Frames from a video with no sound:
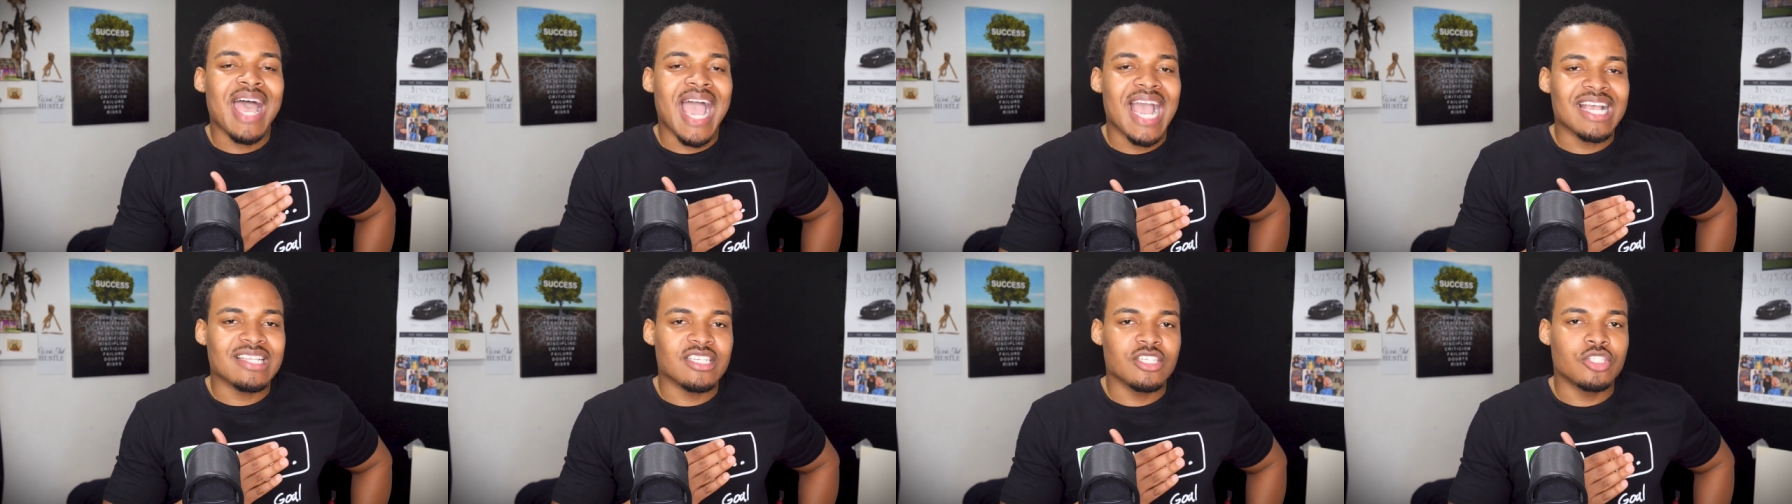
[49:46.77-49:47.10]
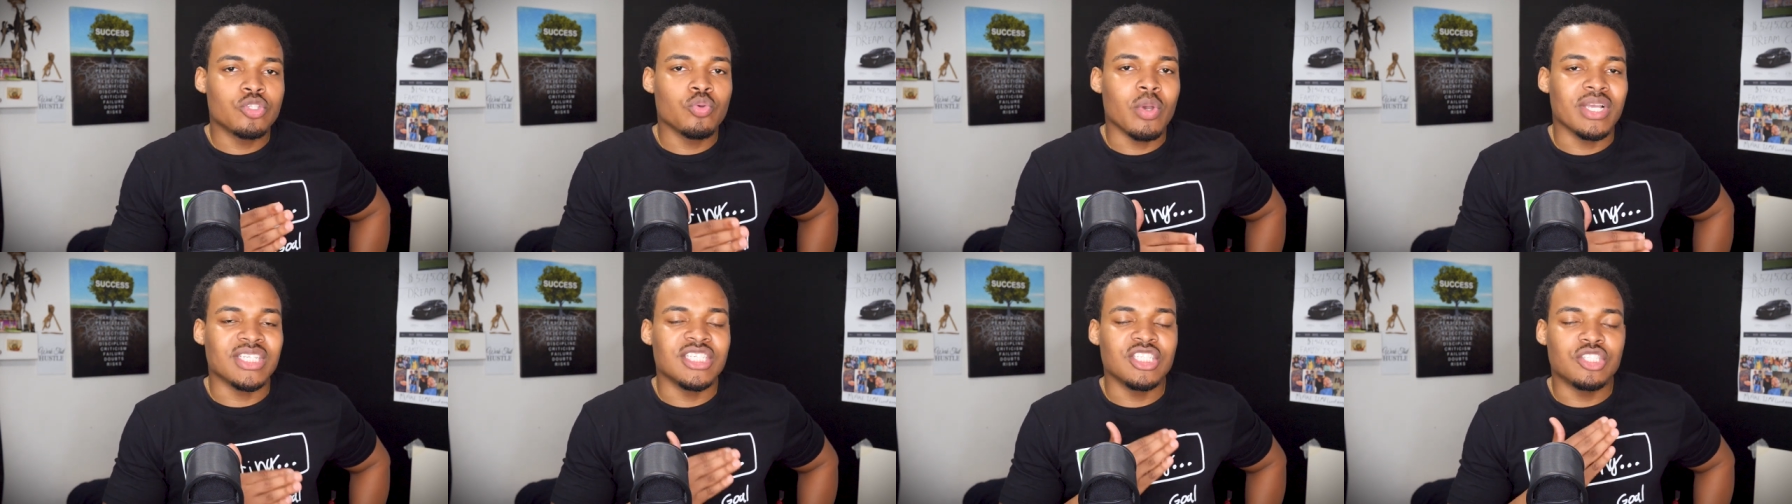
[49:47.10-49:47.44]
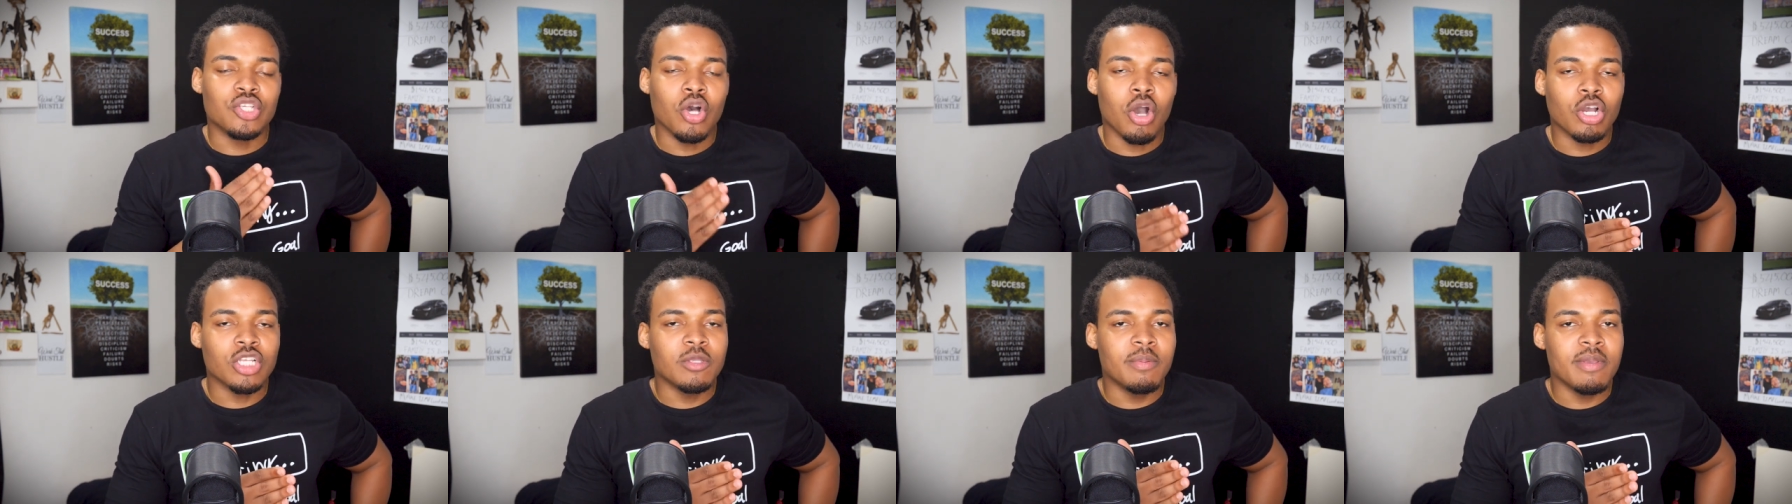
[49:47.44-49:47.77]
access to actually
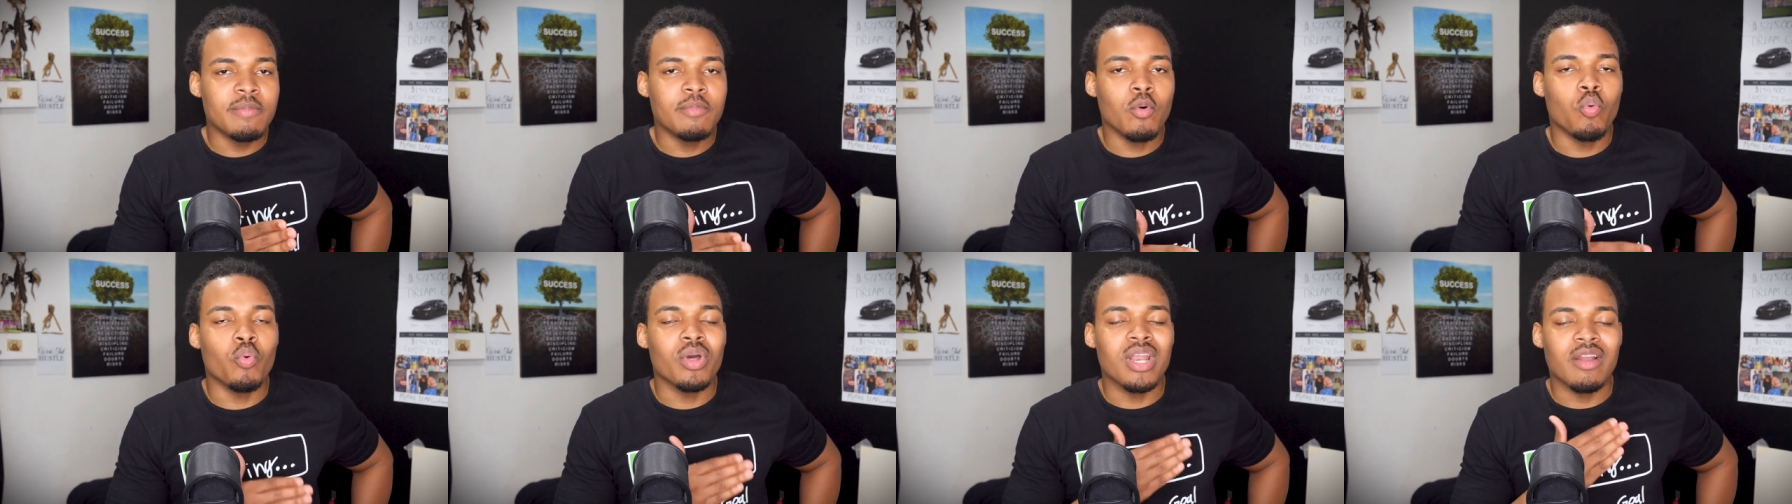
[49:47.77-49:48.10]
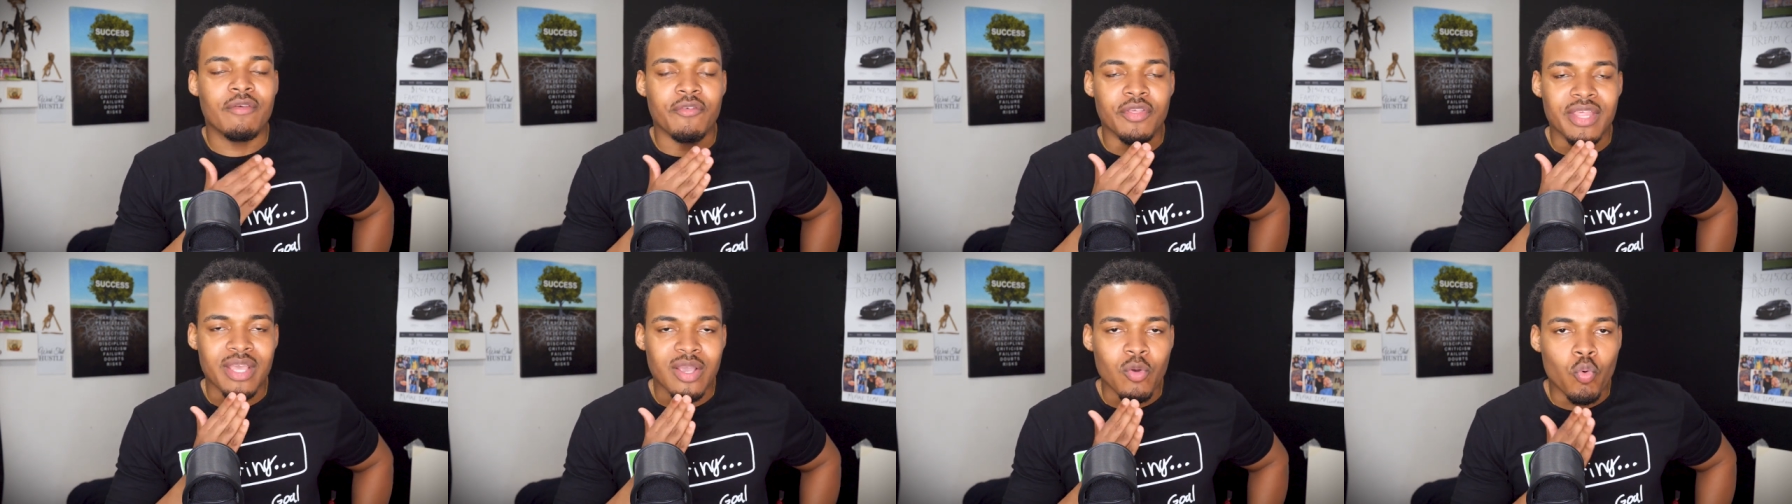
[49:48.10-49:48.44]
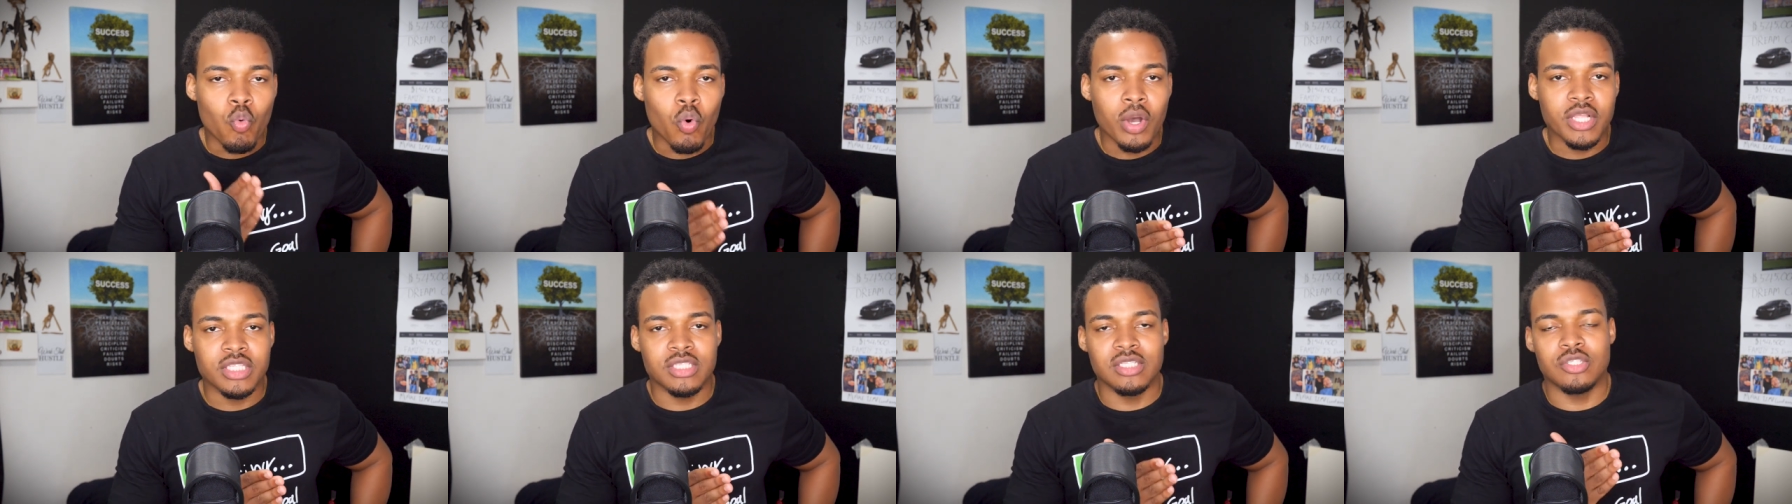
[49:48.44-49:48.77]
talk to people whenever they
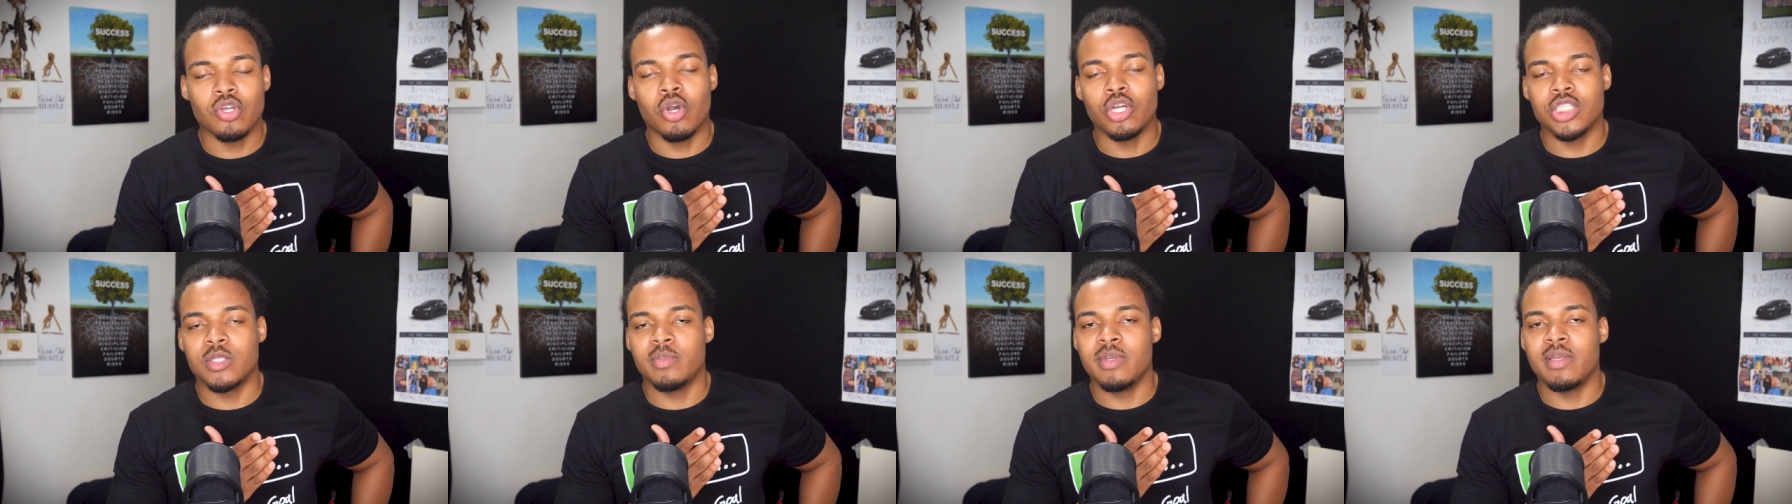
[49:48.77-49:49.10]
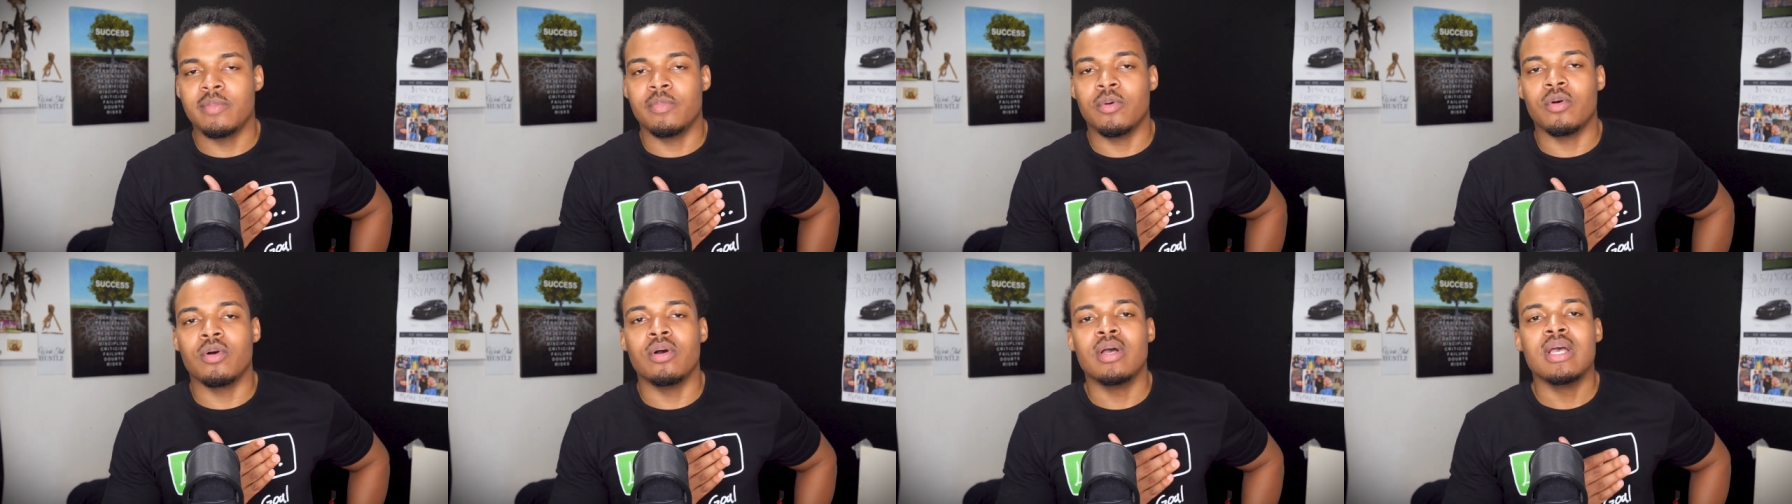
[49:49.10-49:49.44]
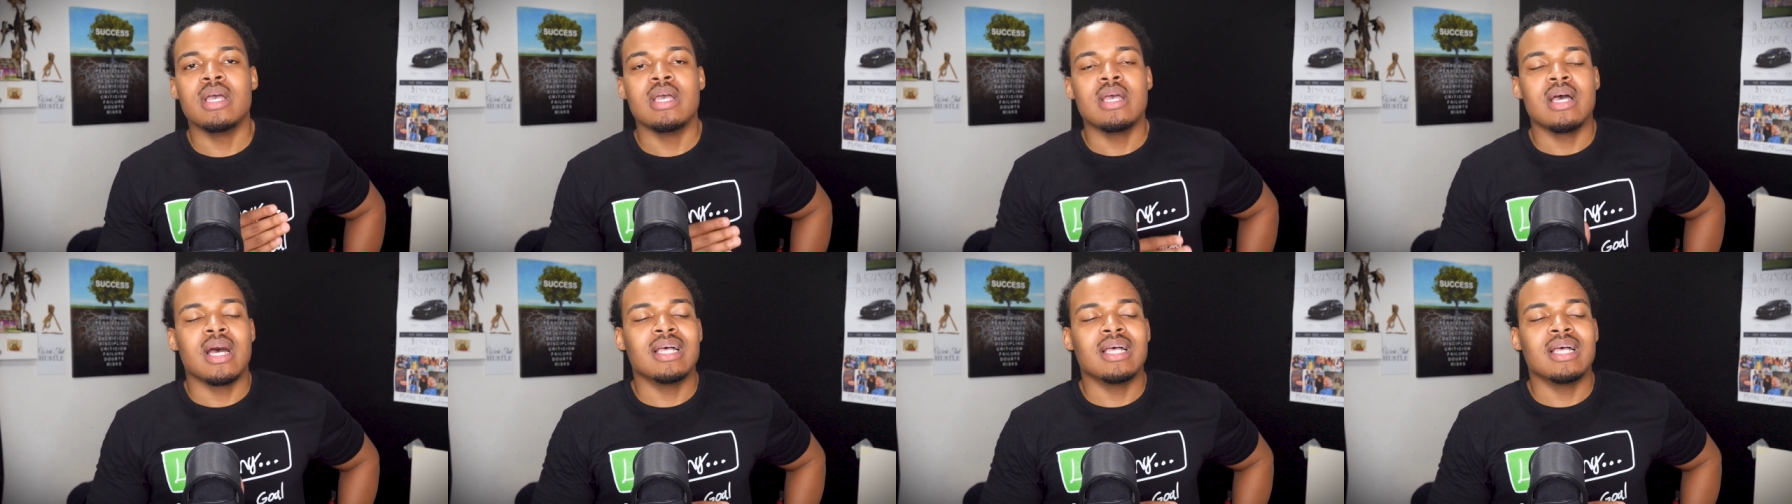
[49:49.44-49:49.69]
want to talk to people.